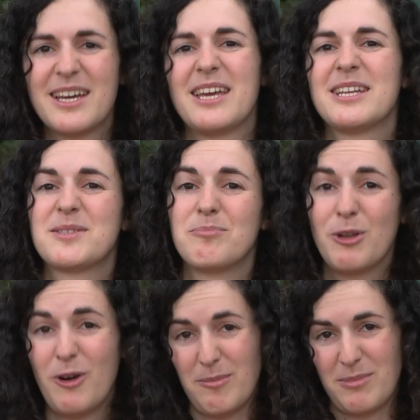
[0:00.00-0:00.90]
its
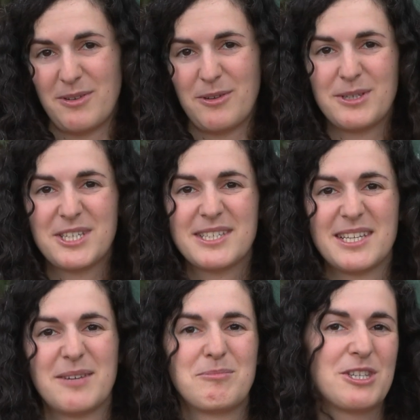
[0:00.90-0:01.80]
blow-up, which is
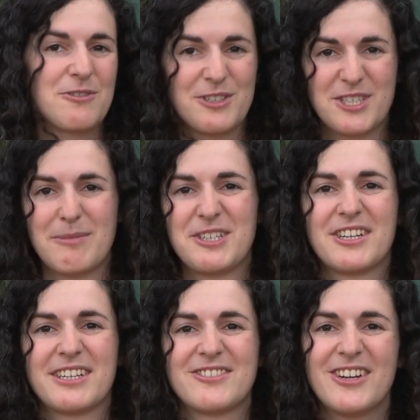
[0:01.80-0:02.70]
a beautiful geometric
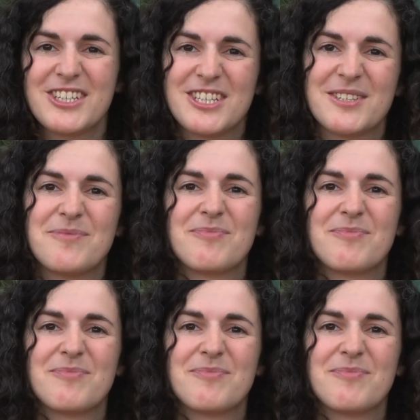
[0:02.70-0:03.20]
construction